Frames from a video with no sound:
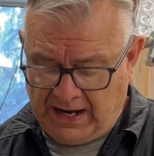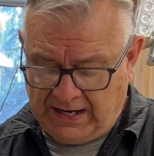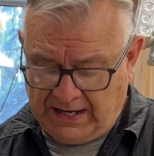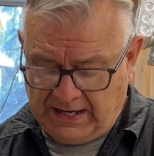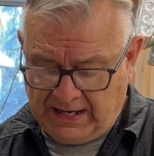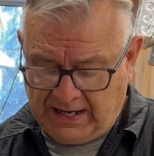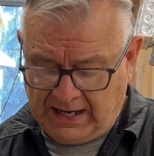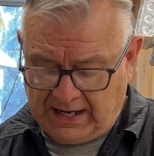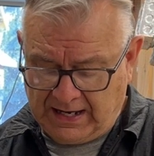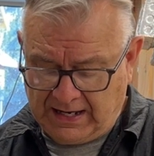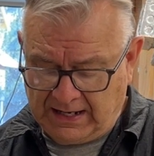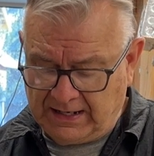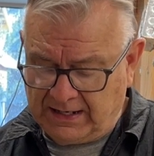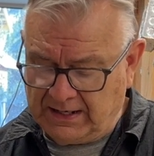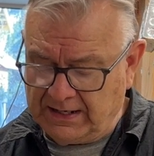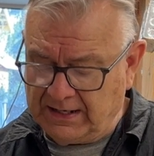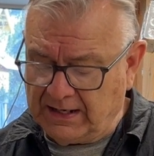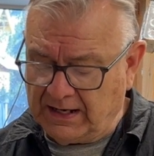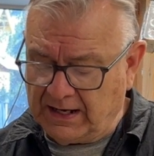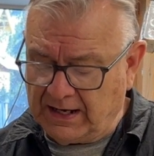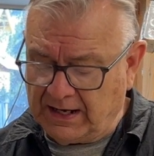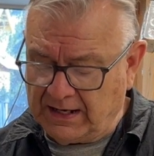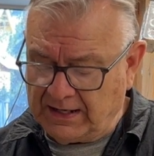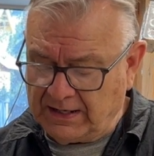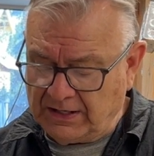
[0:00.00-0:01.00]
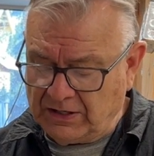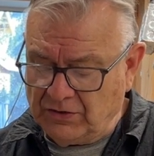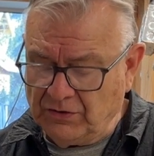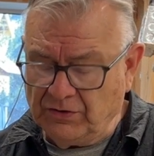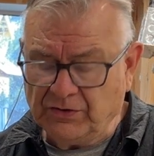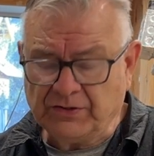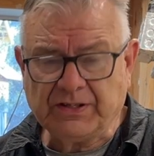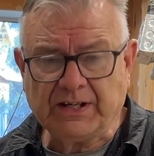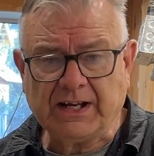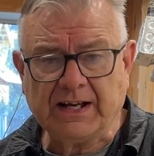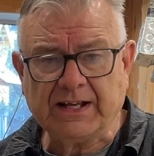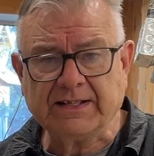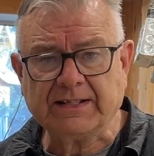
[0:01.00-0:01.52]
can use
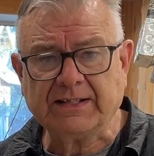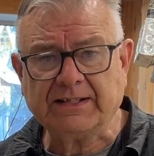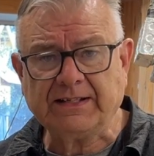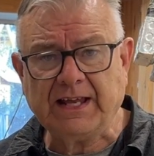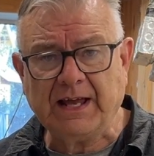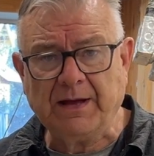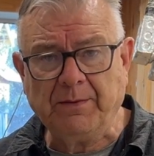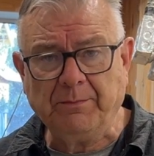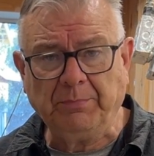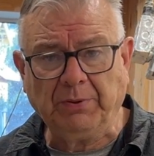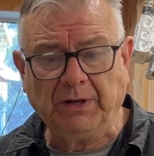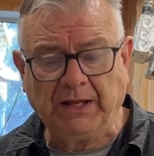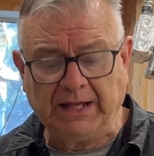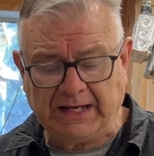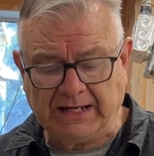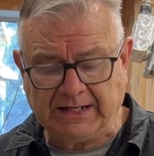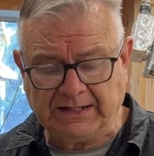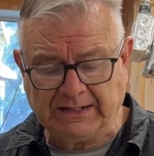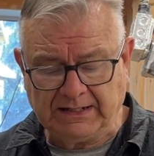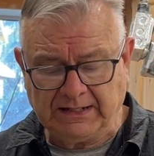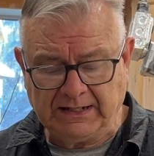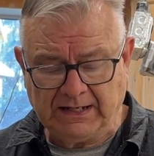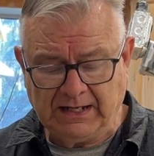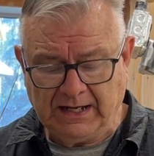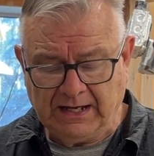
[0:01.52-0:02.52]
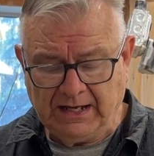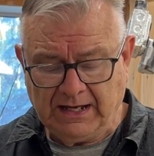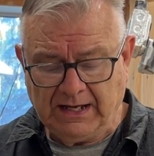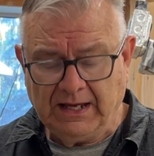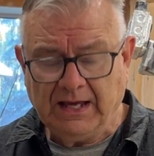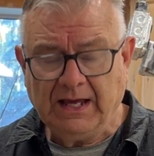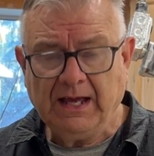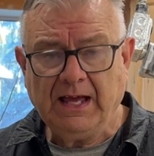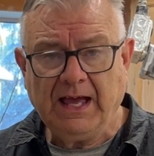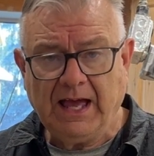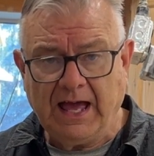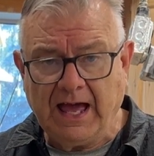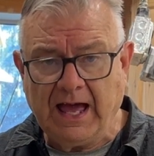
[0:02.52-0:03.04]
it as a template
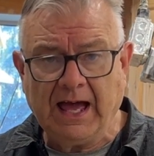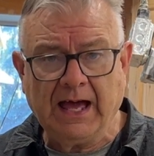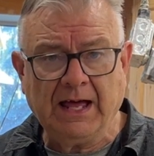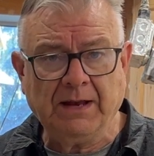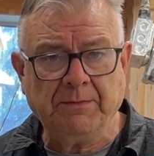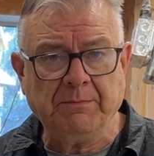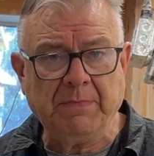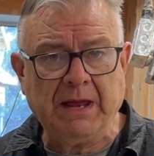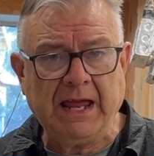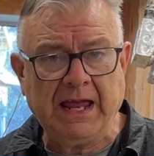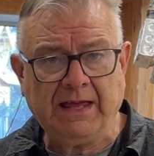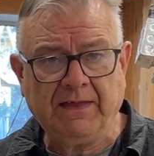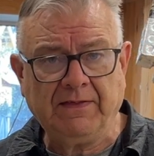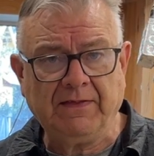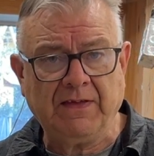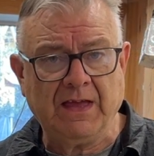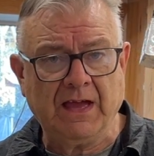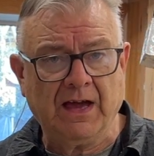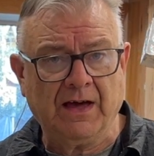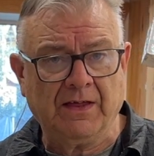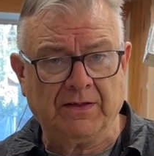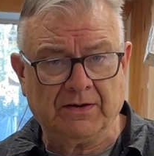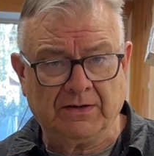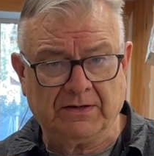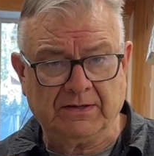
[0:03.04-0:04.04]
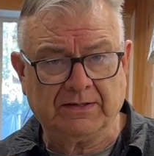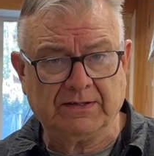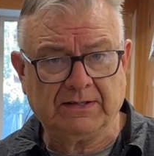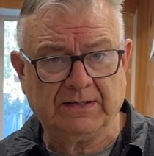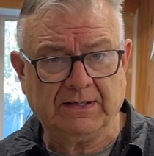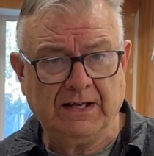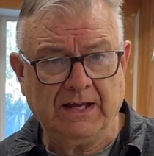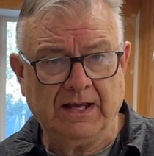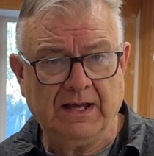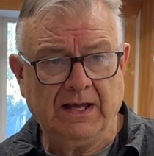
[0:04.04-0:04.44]
and make the others.